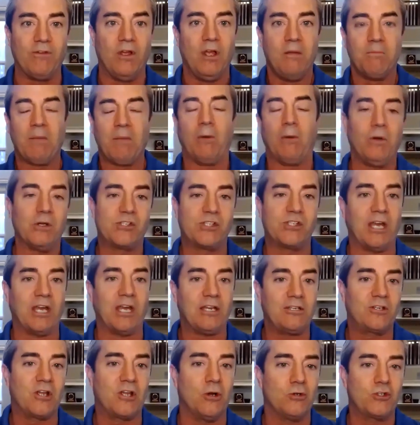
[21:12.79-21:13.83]
My real
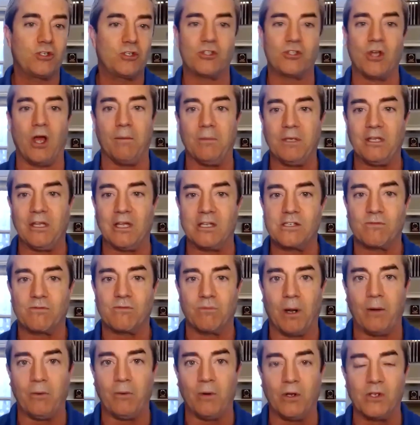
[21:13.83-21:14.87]
estate coach taught me this for my
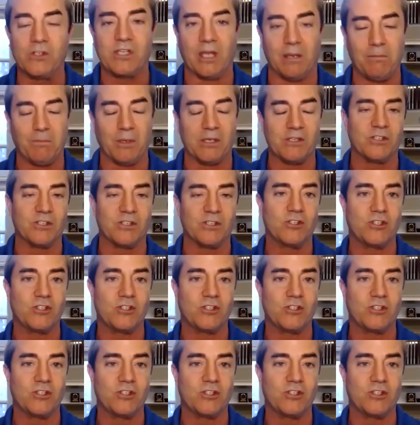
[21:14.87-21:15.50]
real estate business.